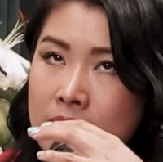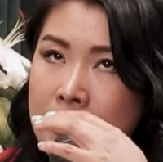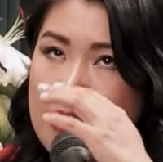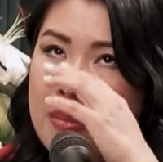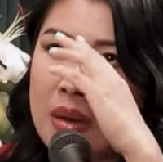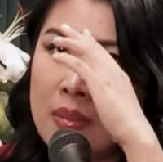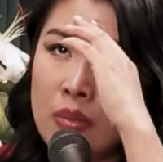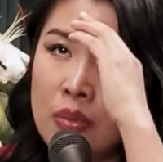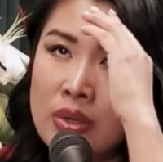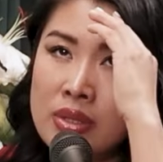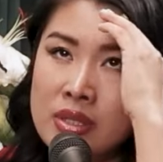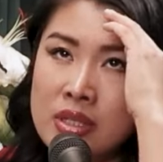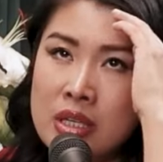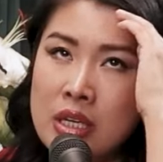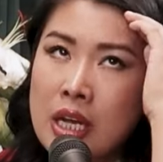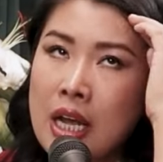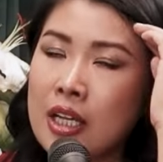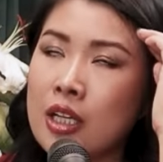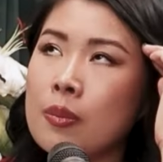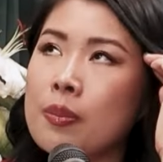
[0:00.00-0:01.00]
my mom was the
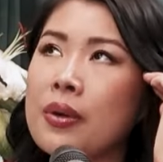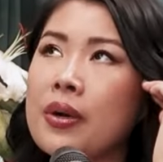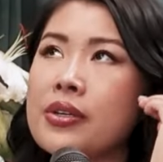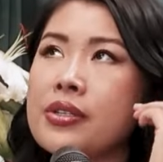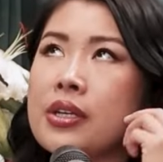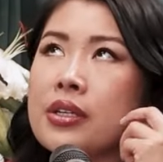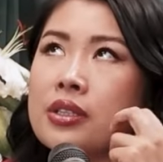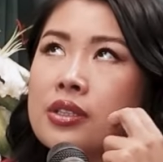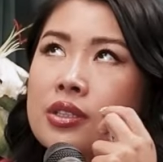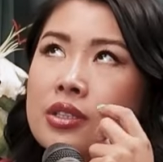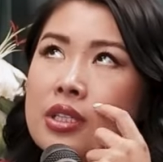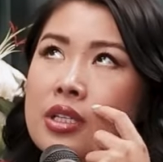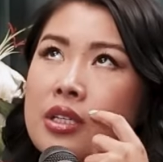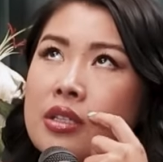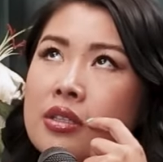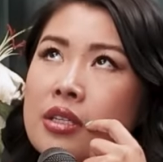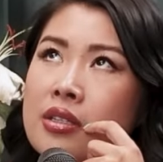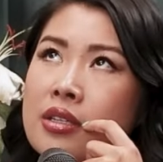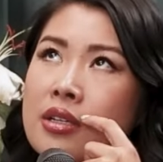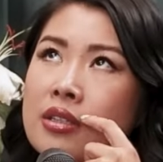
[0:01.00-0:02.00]
kind of person, she
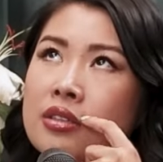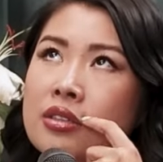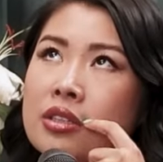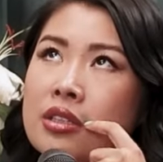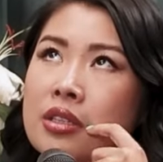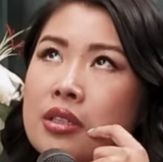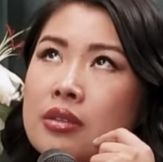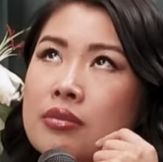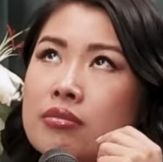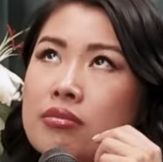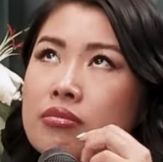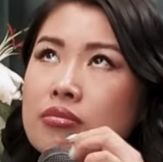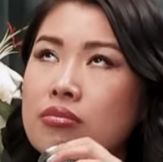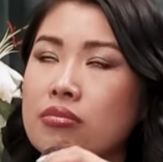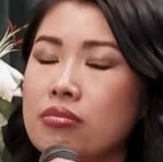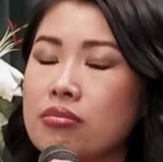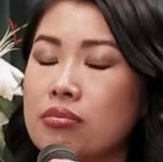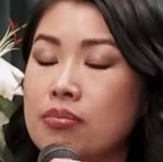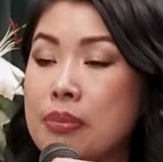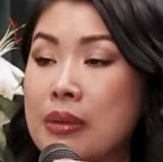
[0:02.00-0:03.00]
doesn't
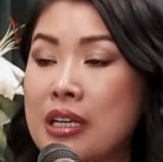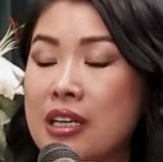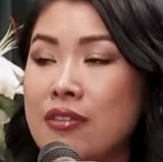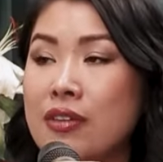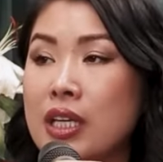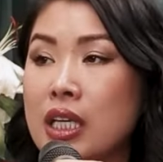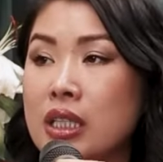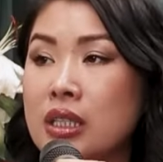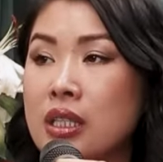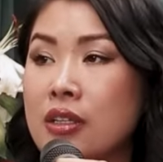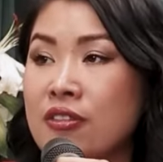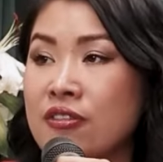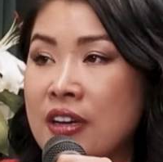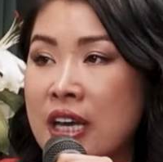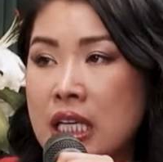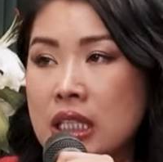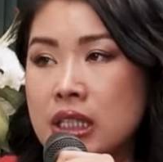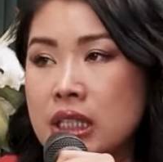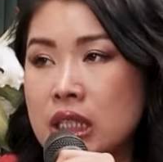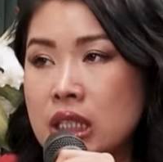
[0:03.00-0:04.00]
believe in the
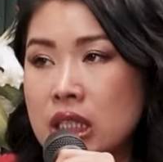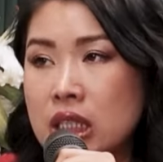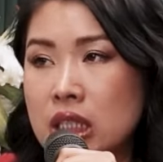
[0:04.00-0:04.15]
fate.